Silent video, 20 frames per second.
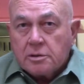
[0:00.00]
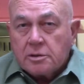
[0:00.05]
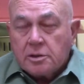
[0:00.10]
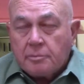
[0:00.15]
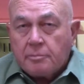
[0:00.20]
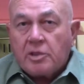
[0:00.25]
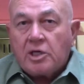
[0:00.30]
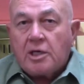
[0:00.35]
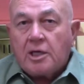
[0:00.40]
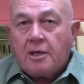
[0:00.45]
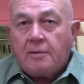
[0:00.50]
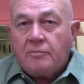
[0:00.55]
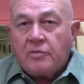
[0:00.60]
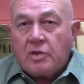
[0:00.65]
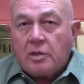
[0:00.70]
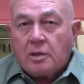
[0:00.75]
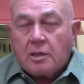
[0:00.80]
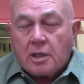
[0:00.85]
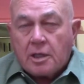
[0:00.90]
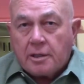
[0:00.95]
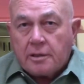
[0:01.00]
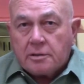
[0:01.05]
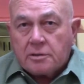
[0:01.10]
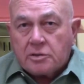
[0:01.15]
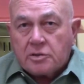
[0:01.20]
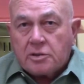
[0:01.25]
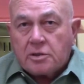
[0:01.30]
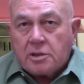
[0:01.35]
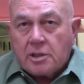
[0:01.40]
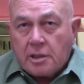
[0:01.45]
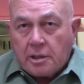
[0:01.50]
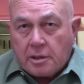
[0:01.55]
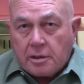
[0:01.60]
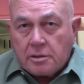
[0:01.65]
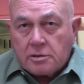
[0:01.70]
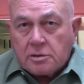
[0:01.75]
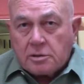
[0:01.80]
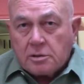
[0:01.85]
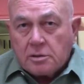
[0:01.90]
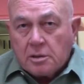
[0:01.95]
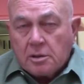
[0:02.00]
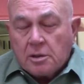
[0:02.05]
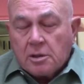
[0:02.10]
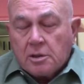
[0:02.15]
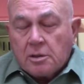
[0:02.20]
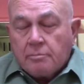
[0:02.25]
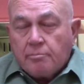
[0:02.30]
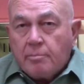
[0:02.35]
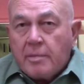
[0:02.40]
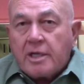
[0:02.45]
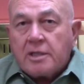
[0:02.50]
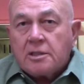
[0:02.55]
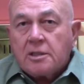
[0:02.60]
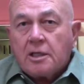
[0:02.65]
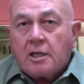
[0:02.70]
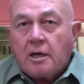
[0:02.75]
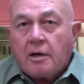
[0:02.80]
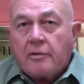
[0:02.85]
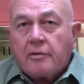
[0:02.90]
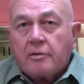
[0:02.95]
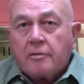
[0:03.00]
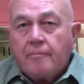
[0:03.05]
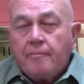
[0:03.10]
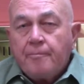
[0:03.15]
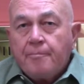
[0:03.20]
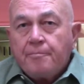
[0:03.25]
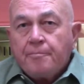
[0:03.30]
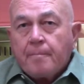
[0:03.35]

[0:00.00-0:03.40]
that became the United States met together